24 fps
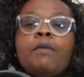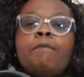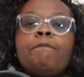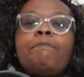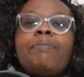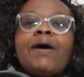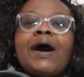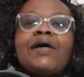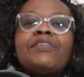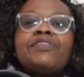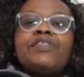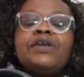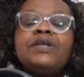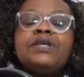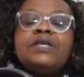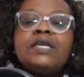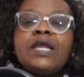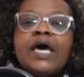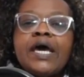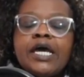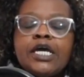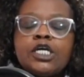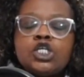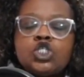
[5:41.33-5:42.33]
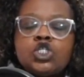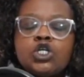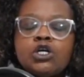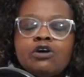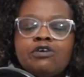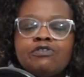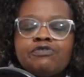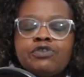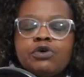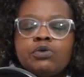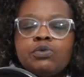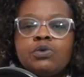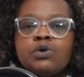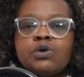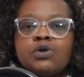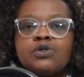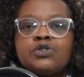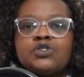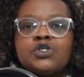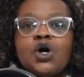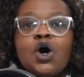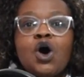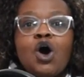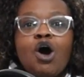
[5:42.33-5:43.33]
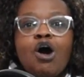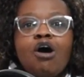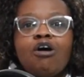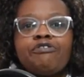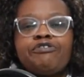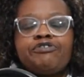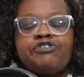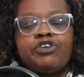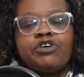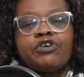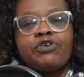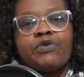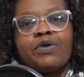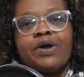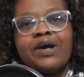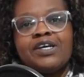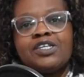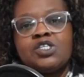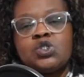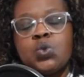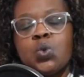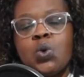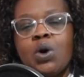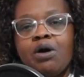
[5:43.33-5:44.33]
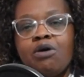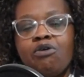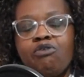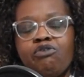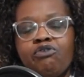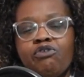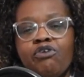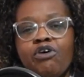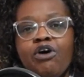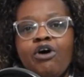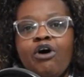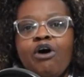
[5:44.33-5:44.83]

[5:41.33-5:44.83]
by the nature of the world after grade 12,